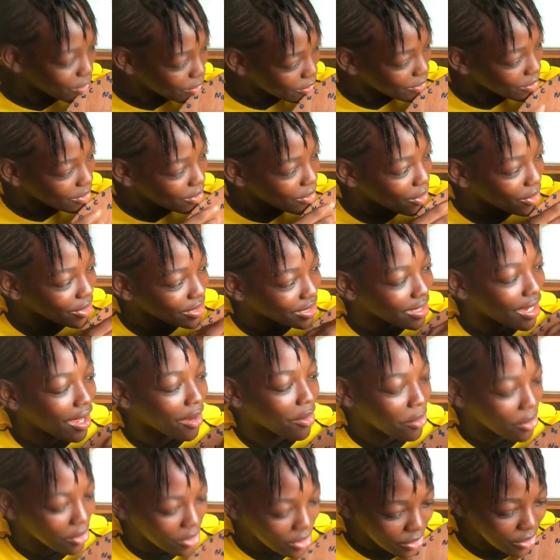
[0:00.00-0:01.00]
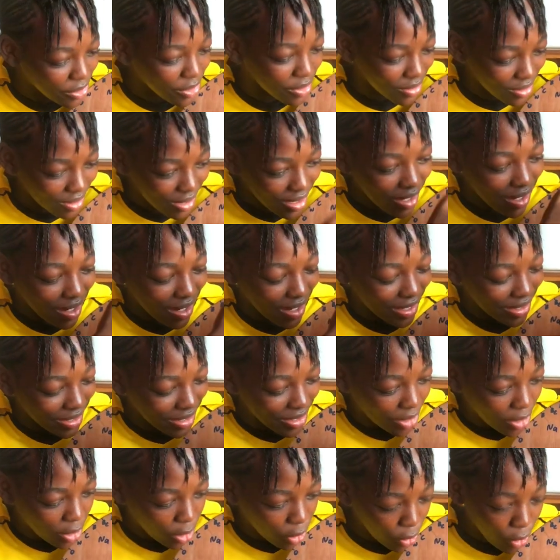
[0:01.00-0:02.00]
Because according to in
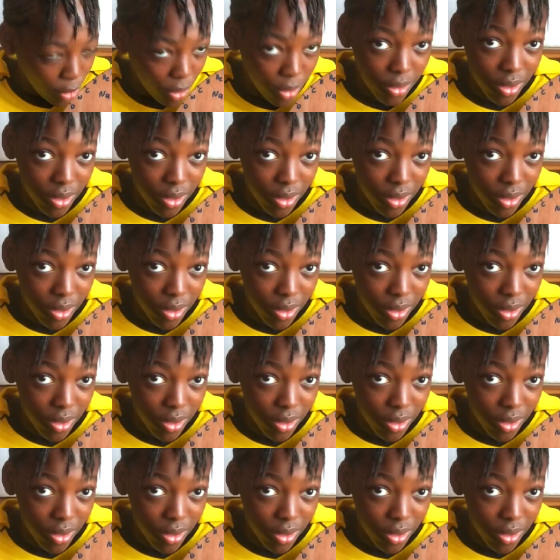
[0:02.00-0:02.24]
the clock.